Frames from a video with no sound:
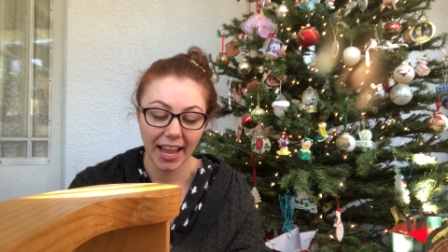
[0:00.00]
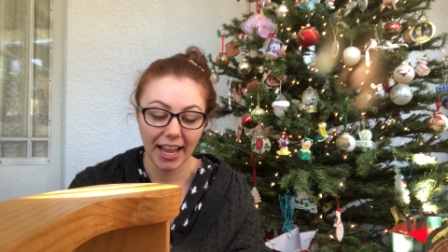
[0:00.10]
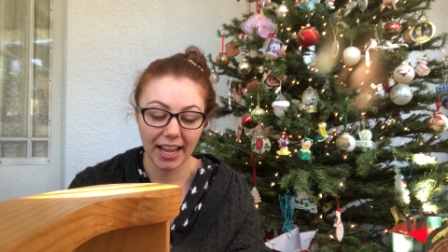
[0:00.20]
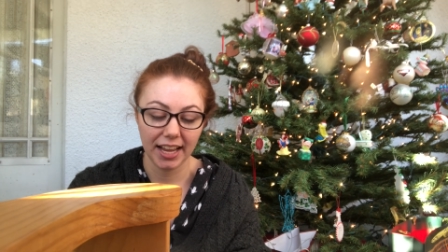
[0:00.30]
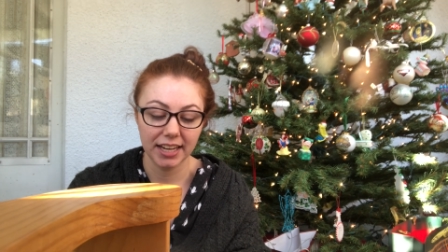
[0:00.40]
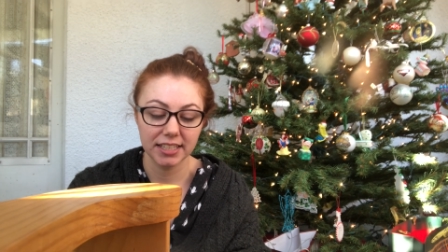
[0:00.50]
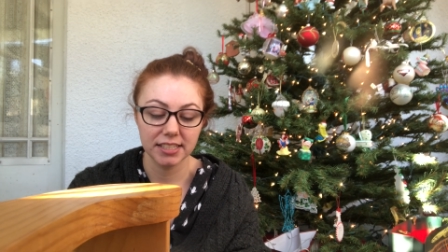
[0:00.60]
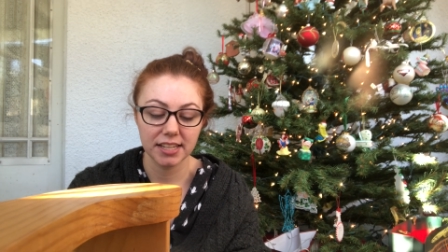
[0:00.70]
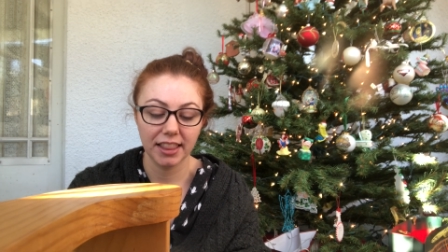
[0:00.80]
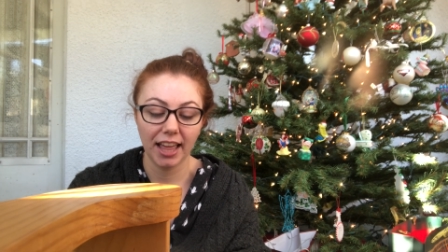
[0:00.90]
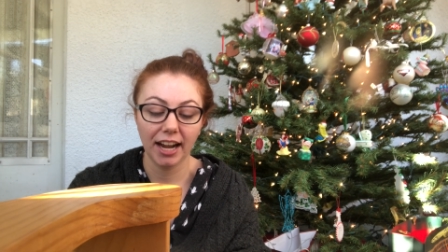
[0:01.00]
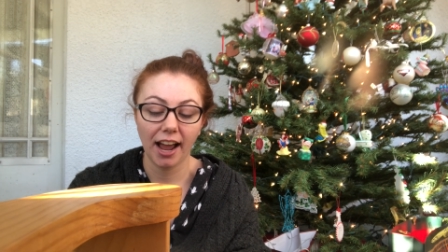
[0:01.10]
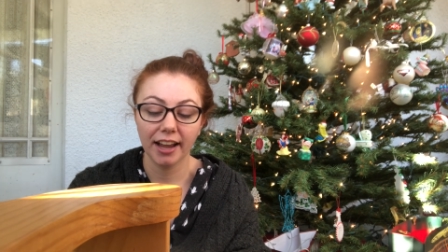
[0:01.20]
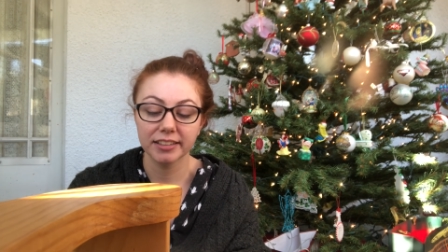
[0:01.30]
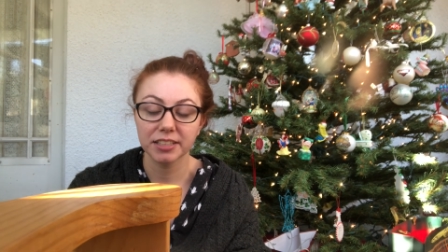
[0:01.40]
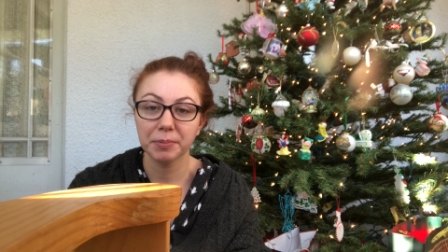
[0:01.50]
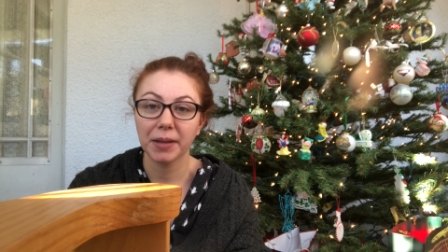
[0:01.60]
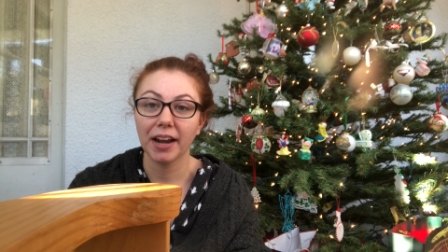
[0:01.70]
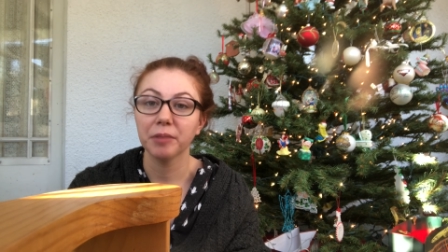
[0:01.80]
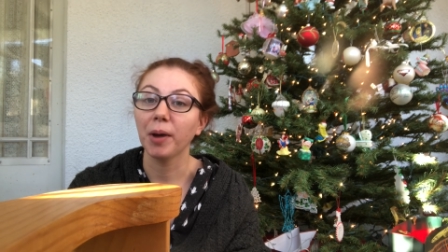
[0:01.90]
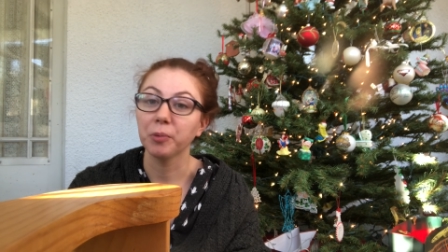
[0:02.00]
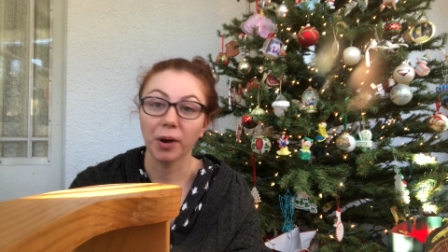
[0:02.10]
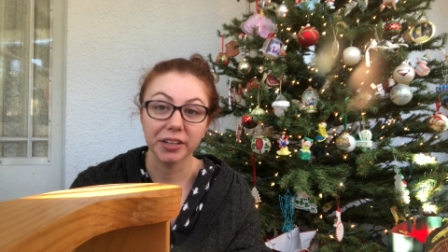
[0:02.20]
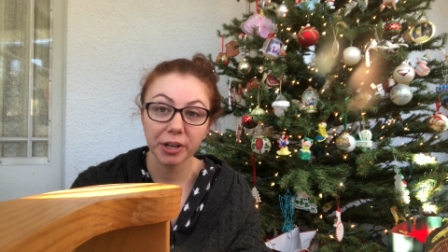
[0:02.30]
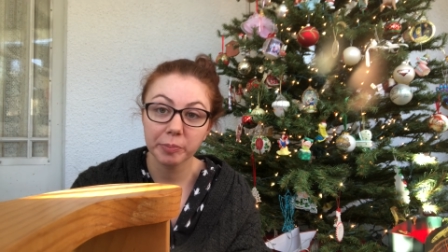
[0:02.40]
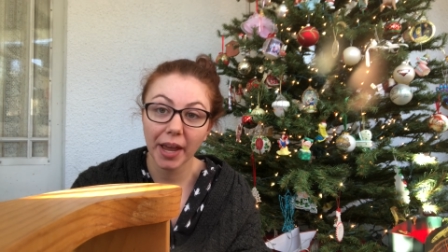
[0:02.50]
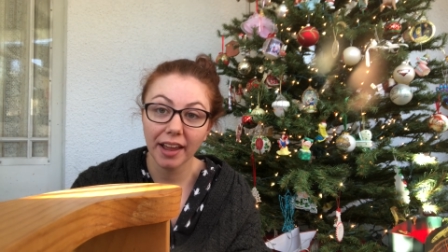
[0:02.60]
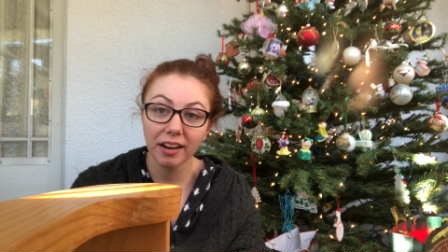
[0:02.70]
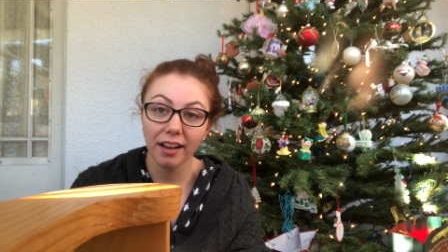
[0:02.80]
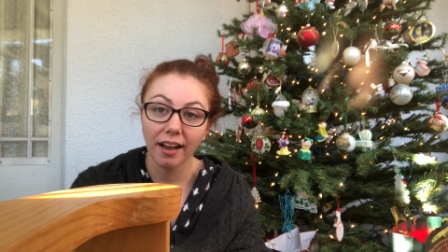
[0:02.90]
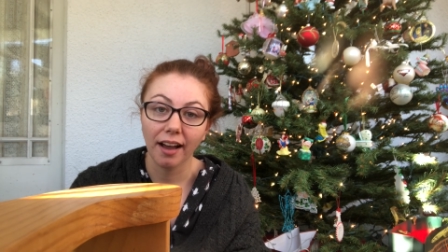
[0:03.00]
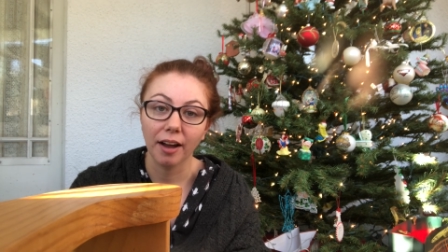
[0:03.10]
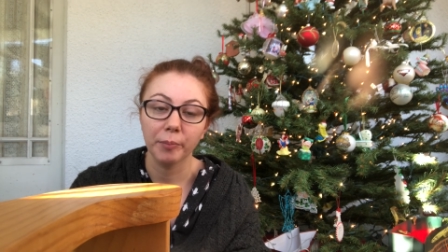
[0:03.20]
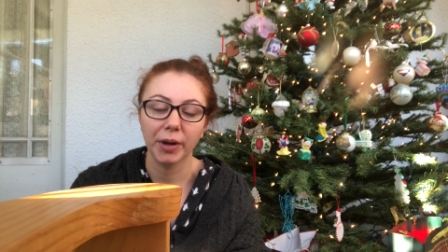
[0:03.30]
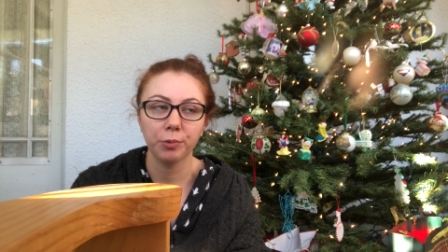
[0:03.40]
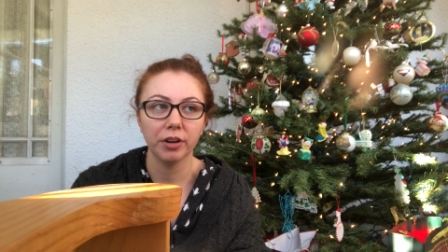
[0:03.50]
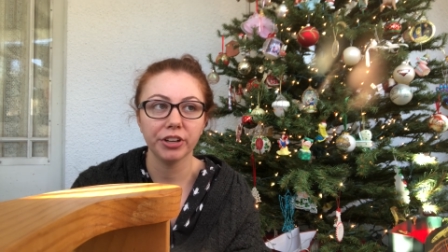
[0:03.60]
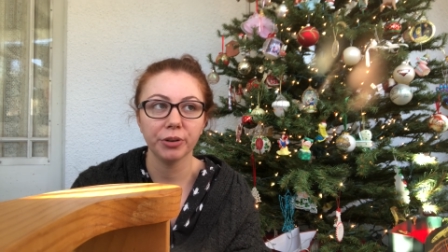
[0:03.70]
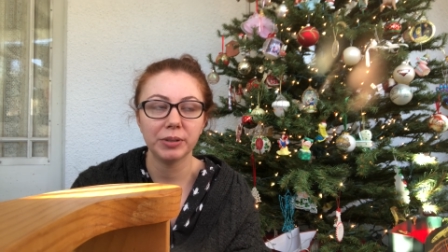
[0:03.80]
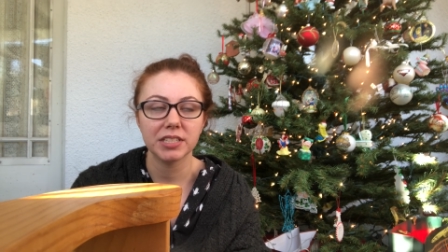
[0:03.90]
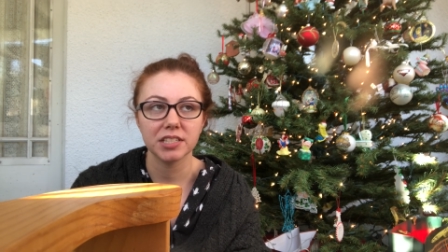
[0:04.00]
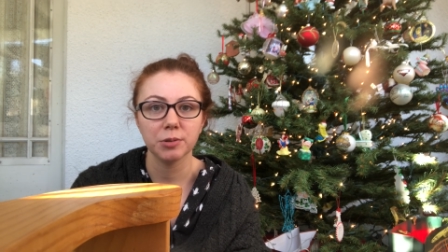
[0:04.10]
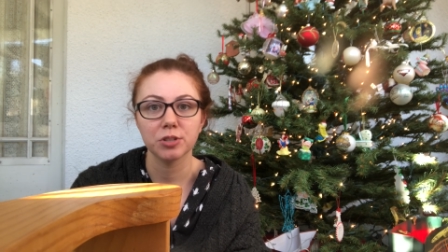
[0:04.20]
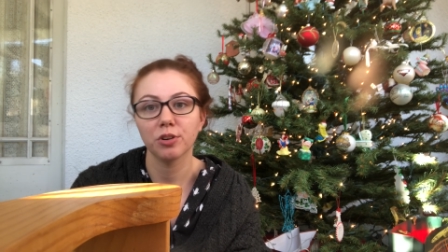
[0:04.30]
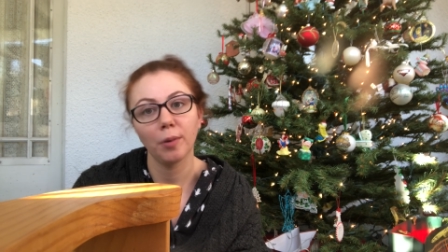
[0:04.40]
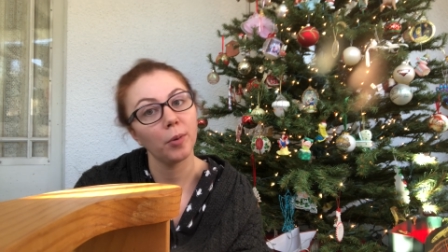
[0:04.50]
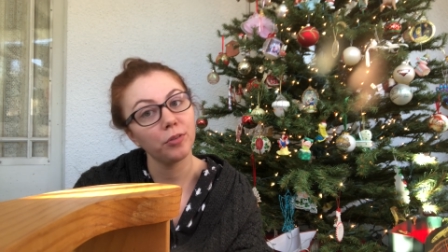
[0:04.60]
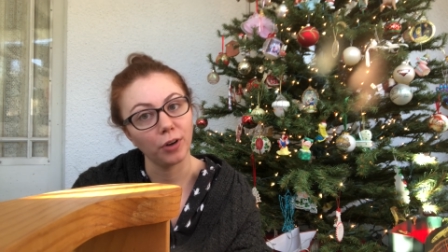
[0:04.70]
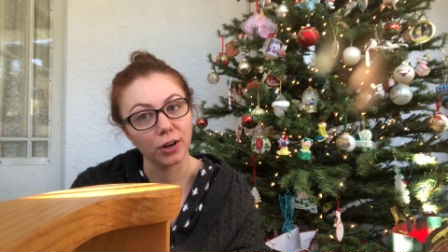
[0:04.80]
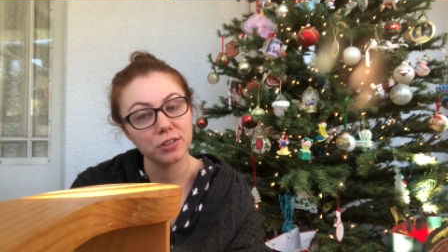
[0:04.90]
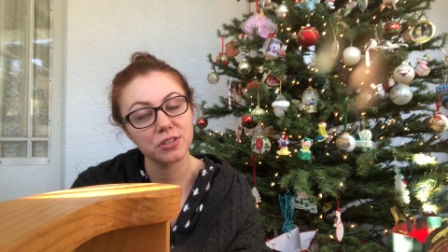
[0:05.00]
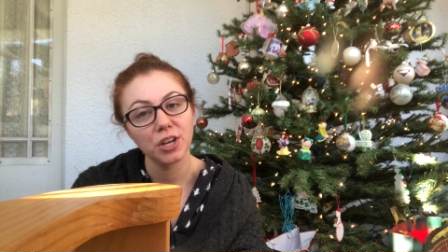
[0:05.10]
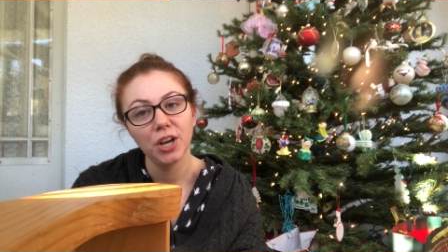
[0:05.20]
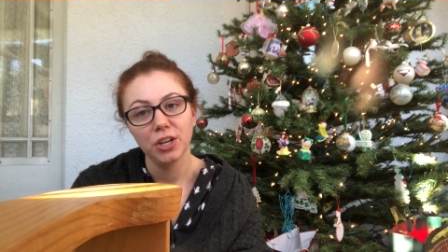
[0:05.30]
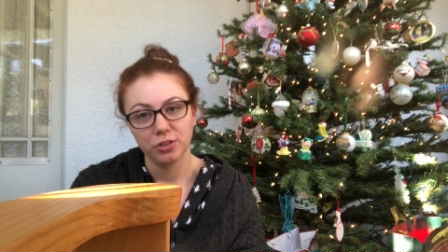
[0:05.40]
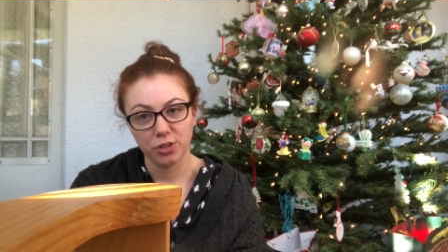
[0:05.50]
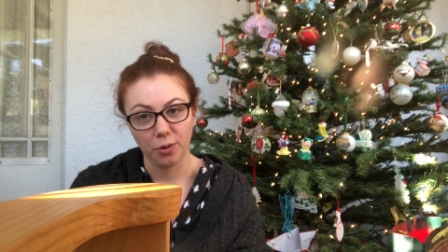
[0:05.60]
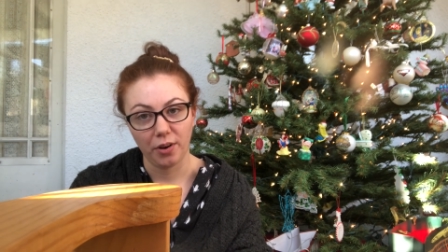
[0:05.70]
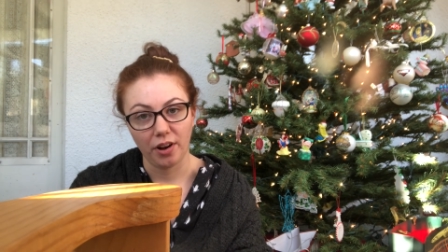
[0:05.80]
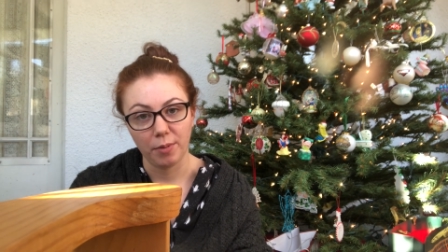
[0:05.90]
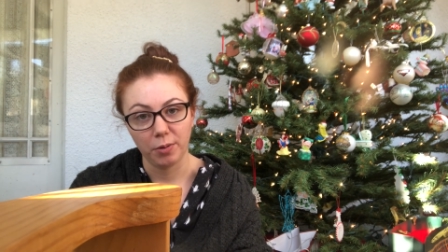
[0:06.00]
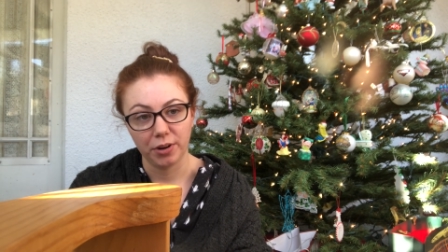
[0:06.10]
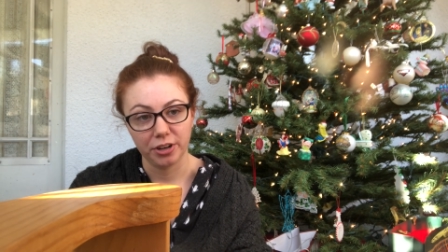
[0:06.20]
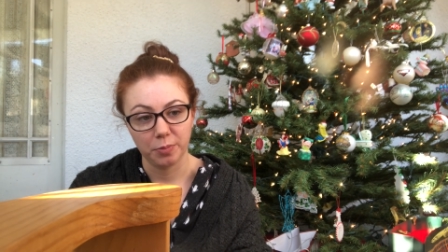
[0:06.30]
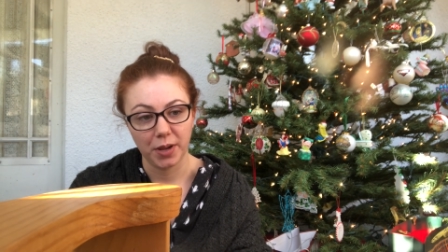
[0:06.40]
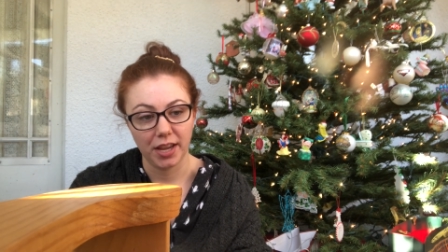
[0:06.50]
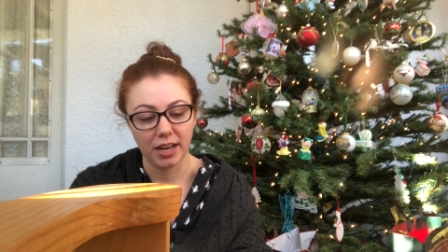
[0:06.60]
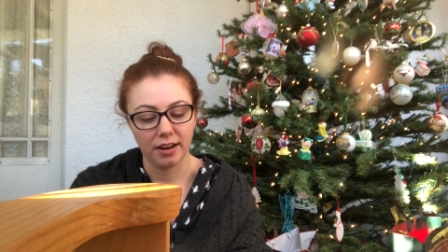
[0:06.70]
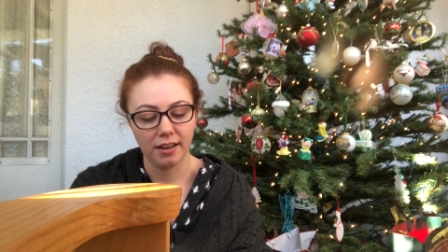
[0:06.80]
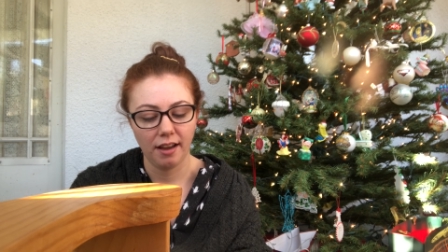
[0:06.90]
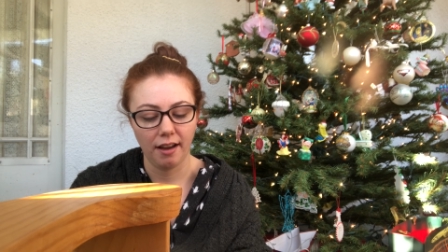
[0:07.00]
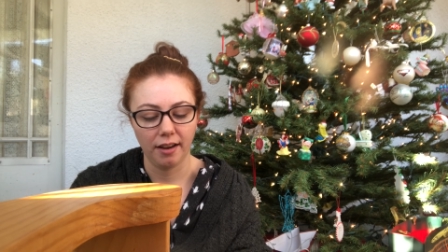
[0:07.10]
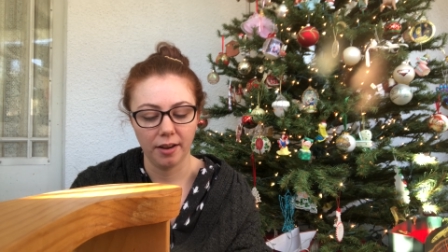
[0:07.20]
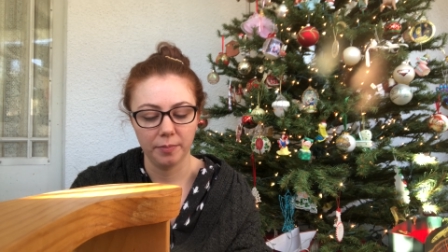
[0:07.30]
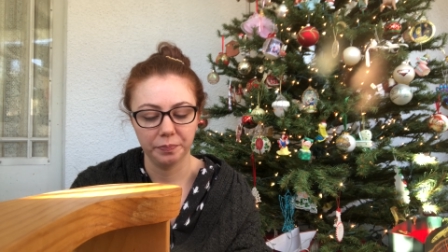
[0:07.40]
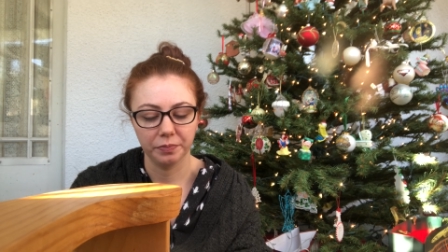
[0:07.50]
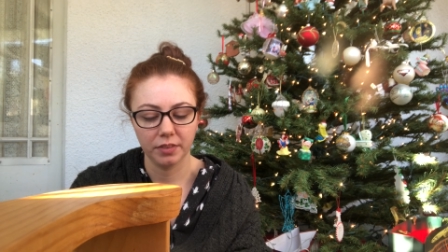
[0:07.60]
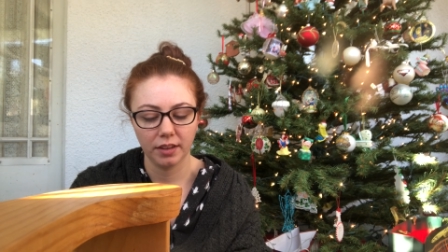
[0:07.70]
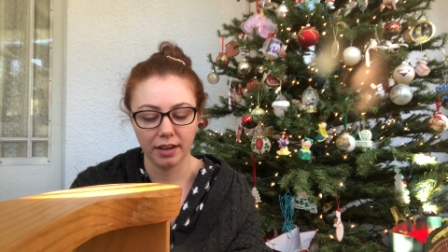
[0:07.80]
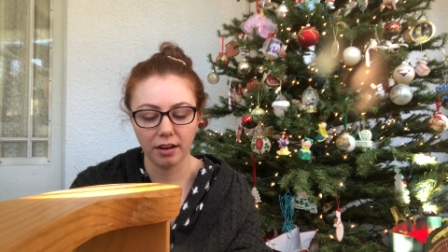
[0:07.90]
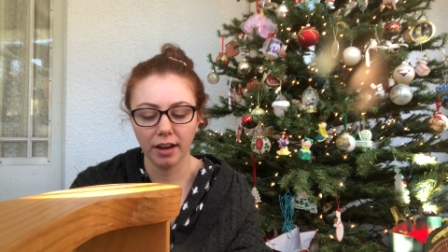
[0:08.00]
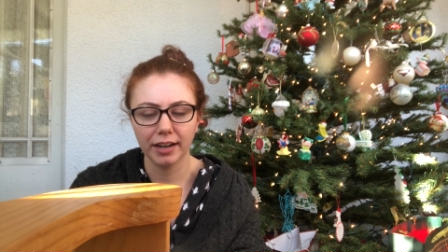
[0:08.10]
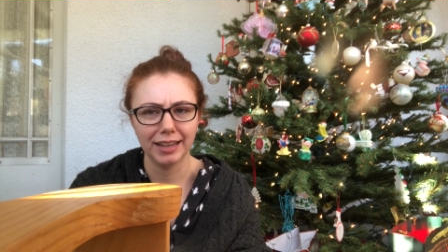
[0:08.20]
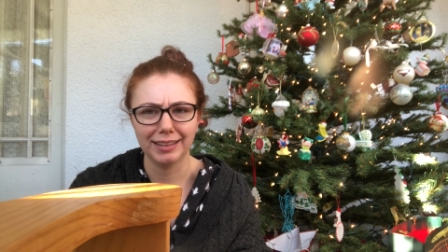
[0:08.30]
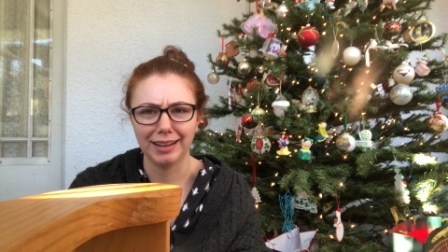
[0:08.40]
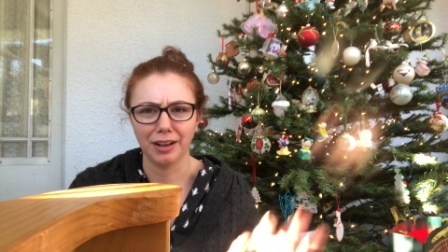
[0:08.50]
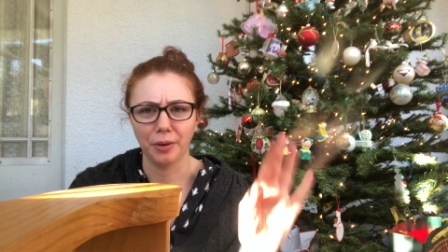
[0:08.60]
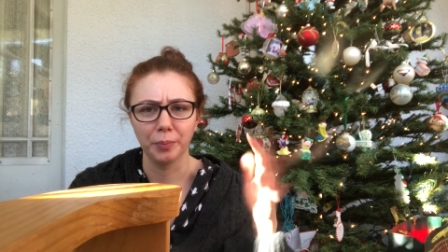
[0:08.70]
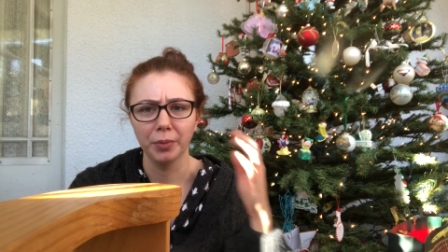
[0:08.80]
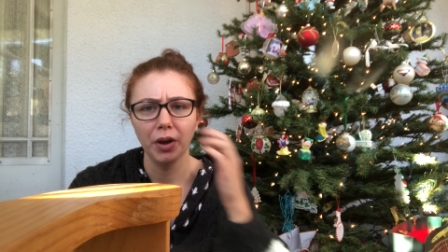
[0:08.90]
And then I ended up getting my one year pin. Um, my one year with Disney was November 1st, so I got my one year pin. Um, I got it in like a